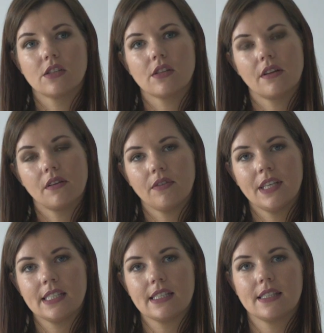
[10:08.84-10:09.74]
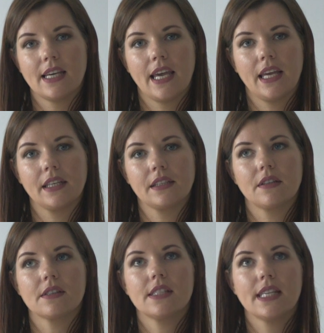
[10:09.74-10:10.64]
So the defense is saying
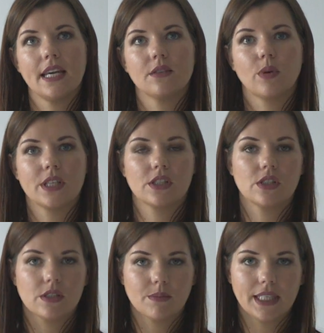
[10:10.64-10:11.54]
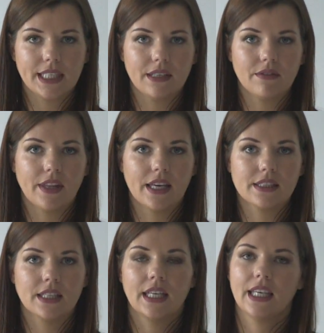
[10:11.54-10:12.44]
the state wants you to believe
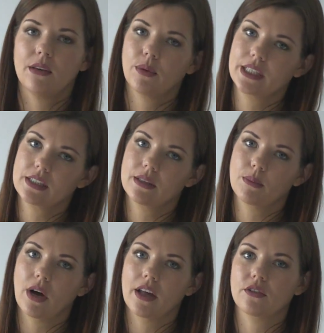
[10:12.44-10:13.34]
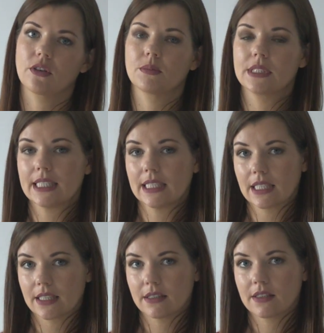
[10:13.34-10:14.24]
that he went to the bathroom, did
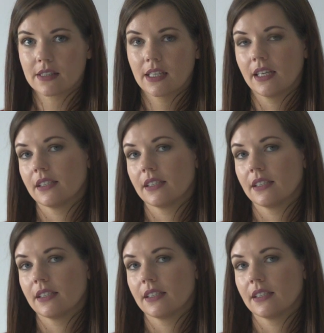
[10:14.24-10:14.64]
this,